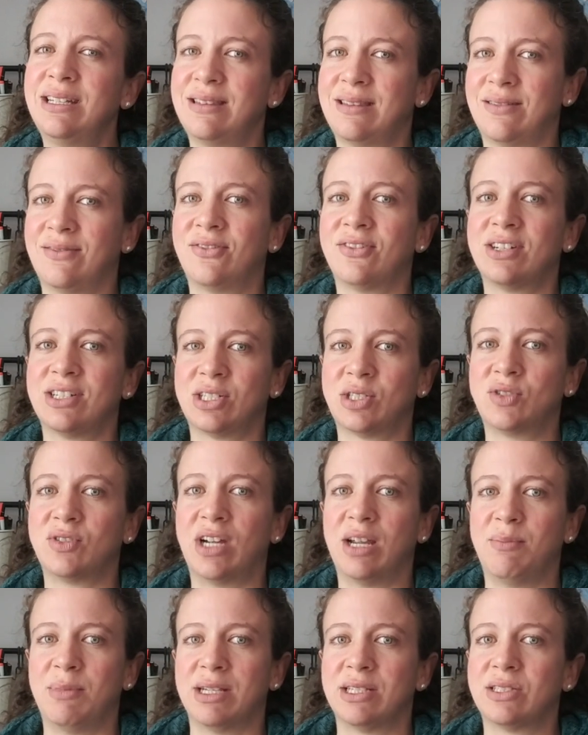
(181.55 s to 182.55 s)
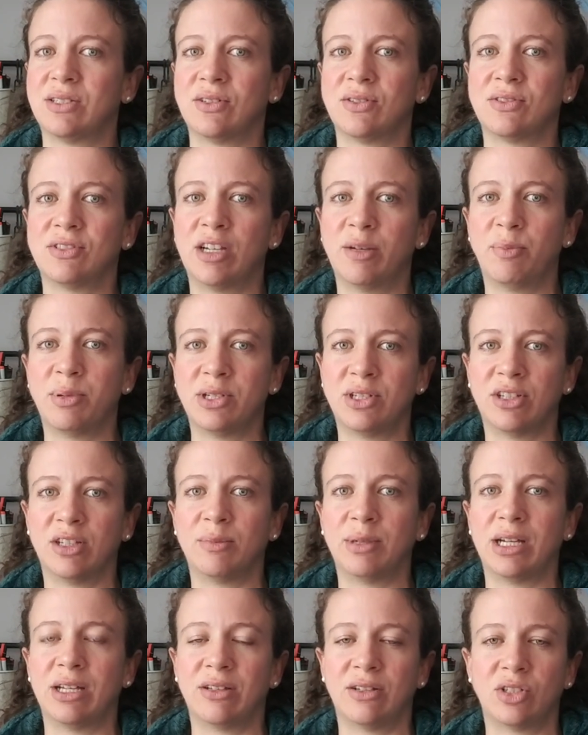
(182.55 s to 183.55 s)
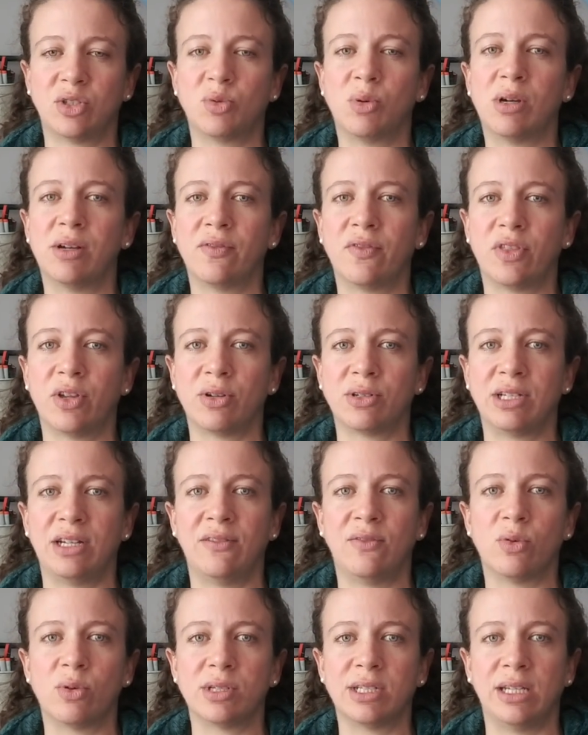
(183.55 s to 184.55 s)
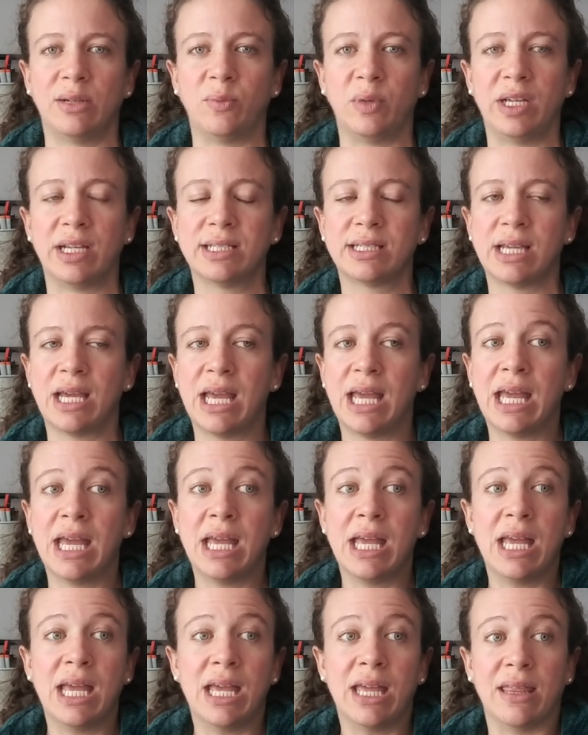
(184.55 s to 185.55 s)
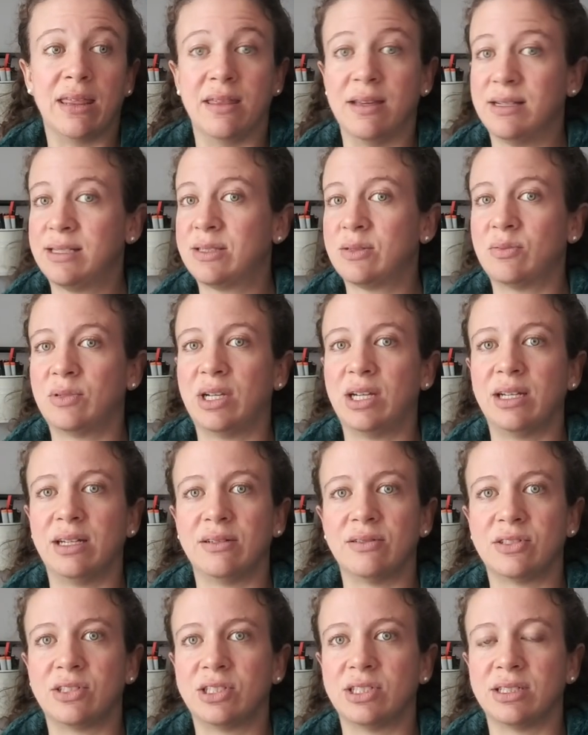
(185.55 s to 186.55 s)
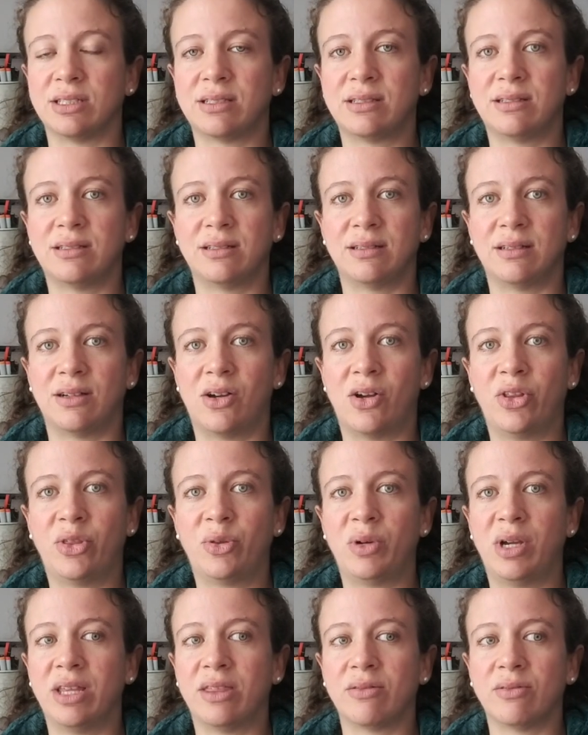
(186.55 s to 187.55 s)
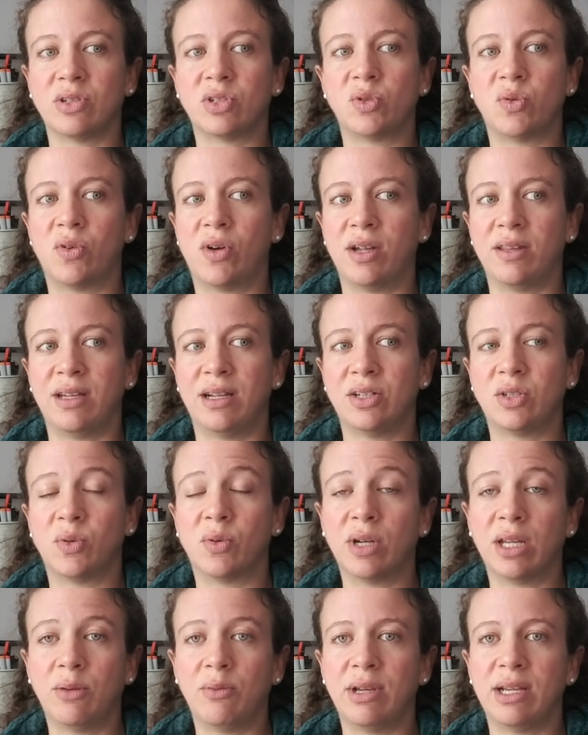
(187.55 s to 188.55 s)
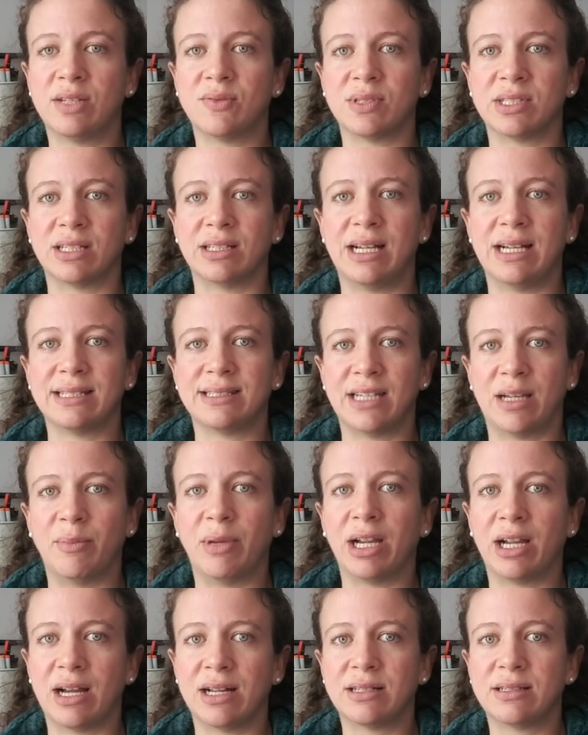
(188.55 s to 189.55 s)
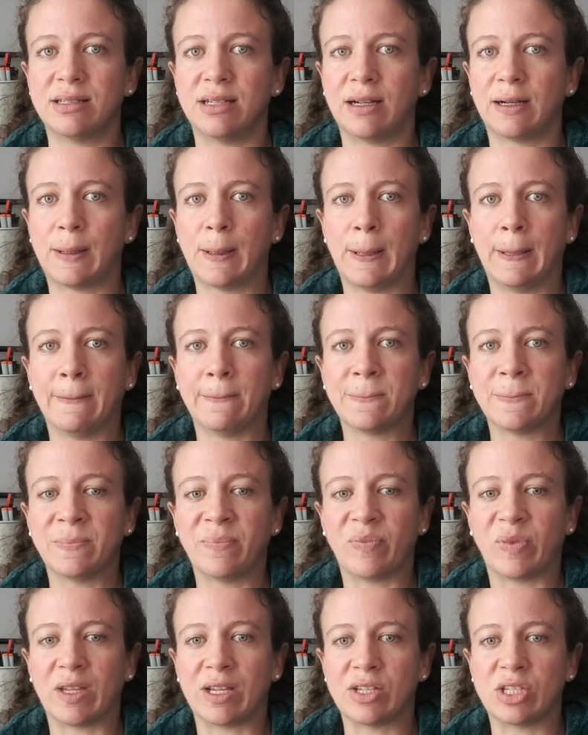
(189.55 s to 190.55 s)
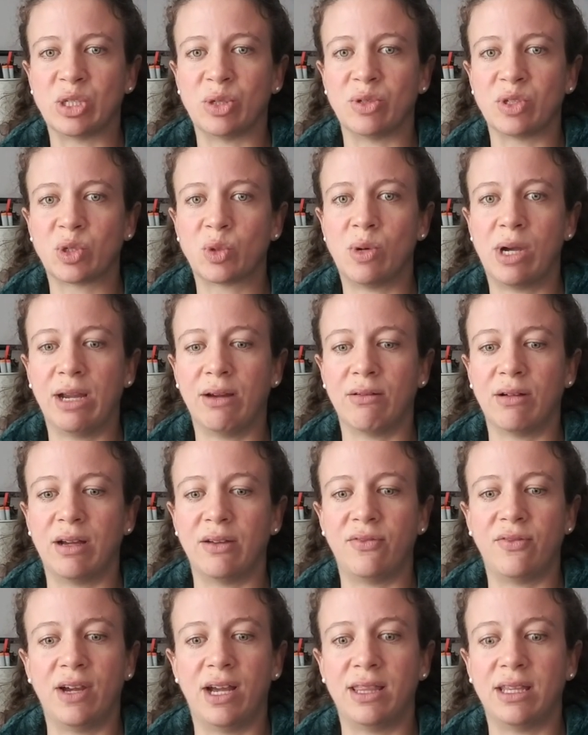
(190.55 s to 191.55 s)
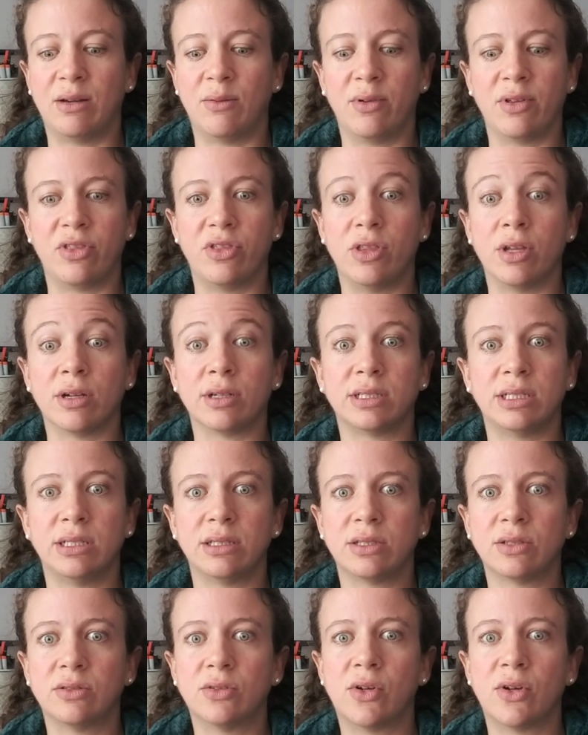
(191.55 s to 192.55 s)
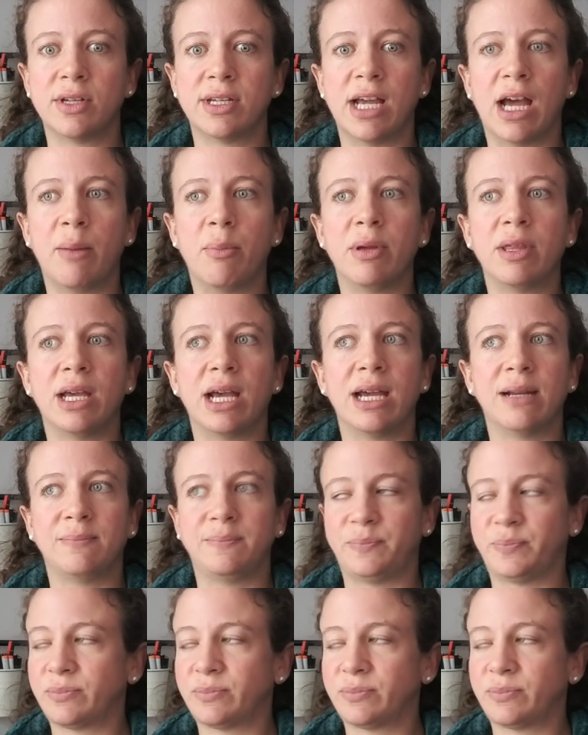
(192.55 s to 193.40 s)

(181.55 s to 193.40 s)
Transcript: the first trimester. So up until about like 12, 13, 14 weeks. This one, it was just all the way through, I think 20 weeks was the last time I got sick. So it was quite rough. And then with nursing school on top of that,